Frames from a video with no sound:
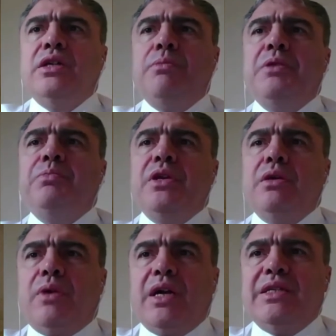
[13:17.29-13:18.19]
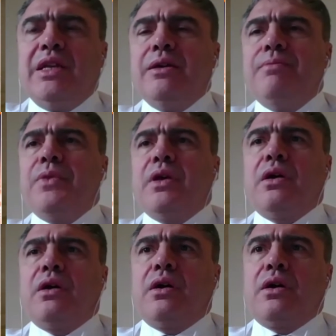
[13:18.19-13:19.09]
for example, in the Omsk
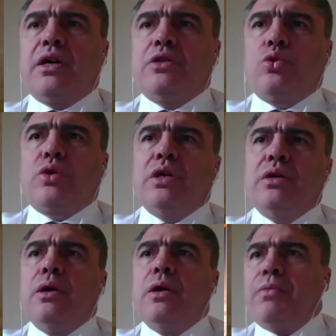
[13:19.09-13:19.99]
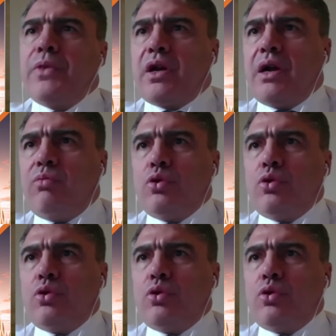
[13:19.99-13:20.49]
region and in some other areas,